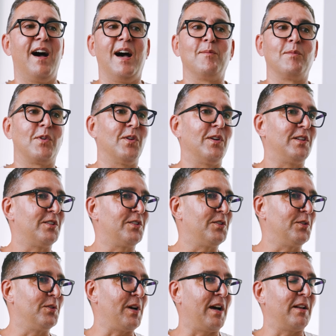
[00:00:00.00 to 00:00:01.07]
I'm going
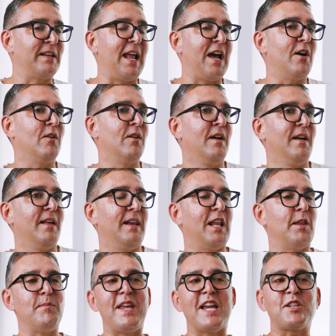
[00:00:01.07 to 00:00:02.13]
to, now
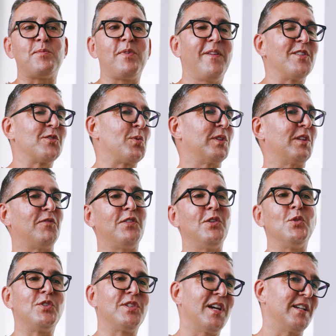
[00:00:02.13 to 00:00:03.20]
let me experience what the
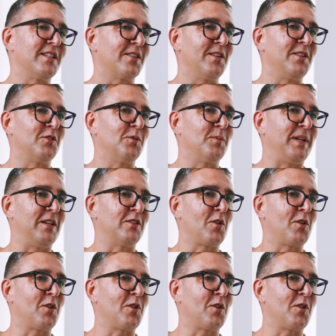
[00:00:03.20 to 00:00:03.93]
future is going to be.